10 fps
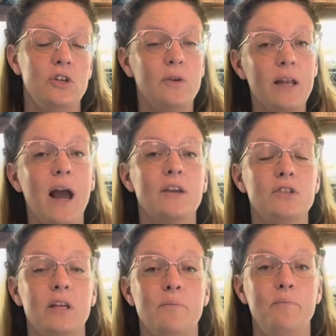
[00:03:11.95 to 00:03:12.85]
you can
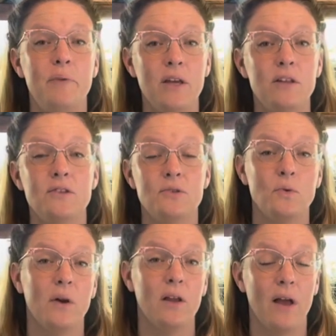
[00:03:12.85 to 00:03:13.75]
actually build
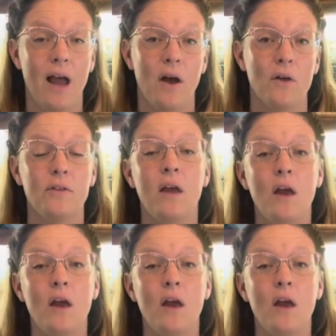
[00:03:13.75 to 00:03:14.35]
soil health.